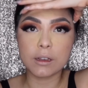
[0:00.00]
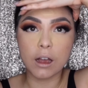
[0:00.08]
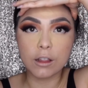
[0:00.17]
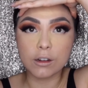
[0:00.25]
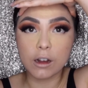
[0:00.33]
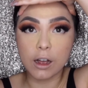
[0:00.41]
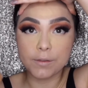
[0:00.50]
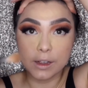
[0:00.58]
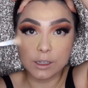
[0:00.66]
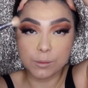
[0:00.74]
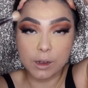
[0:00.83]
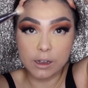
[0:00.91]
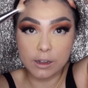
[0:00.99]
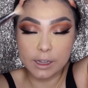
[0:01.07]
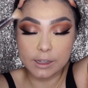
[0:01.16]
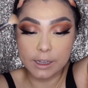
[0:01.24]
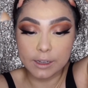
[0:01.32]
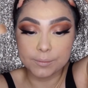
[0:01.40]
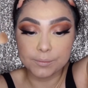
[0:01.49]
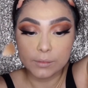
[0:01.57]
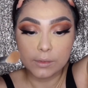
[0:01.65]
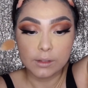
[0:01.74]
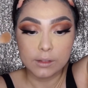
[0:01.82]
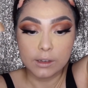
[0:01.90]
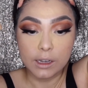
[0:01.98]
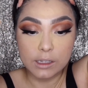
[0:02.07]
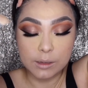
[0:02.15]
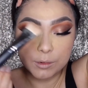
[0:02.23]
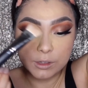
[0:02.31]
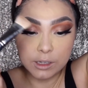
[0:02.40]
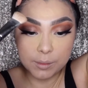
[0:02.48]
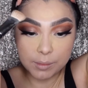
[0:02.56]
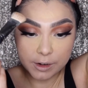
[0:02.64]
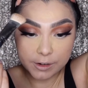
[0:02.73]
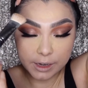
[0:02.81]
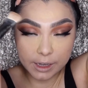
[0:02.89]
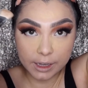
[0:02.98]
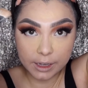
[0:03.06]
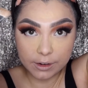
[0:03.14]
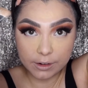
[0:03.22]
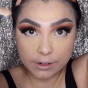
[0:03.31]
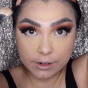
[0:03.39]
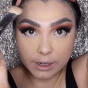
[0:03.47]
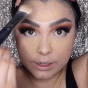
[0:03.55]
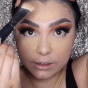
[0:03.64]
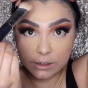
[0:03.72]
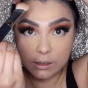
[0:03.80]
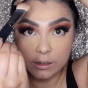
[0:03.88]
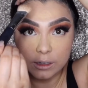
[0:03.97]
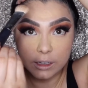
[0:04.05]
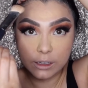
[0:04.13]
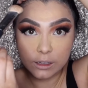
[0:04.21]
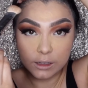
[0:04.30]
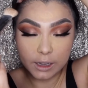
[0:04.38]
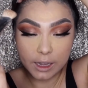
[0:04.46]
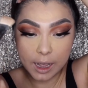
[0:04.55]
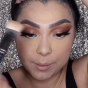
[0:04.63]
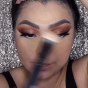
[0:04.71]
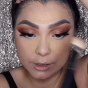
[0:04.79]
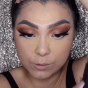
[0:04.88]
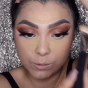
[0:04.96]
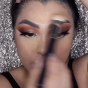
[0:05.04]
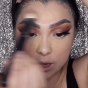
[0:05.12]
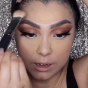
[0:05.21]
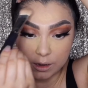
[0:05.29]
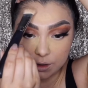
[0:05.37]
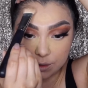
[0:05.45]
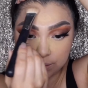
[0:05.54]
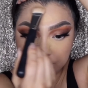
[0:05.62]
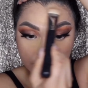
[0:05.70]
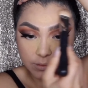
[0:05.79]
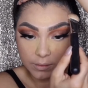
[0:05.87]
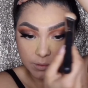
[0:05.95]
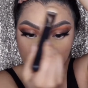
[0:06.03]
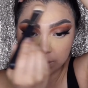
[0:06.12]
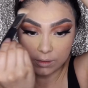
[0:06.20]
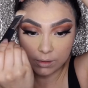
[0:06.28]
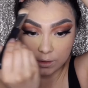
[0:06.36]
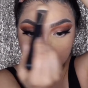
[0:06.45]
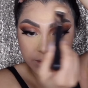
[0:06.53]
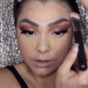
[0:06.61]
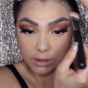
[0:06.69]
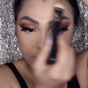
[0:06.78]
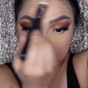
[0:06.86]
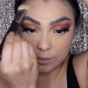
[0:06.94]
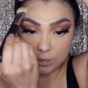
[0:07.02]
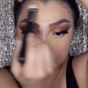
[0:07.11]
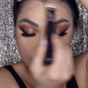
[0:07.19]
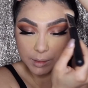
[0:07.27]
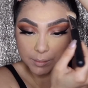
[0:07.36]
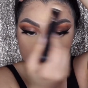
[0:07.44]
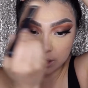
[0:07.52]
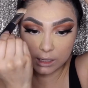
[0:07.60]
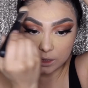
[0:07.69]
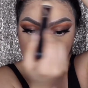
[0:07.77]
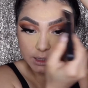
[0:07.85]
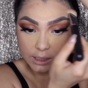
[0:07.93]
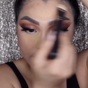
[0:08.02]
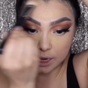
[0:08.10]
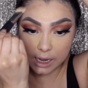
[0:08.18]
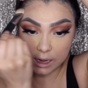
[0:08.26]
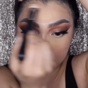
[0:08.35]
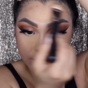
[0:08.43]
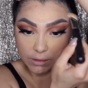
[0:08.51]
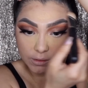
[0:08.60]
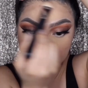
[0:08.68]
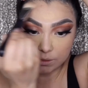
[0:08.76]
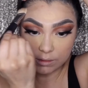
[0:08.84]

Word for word: color off as well. And then as I'm using the mirror here and looking in the camera as well, I'm just going to be blending this out.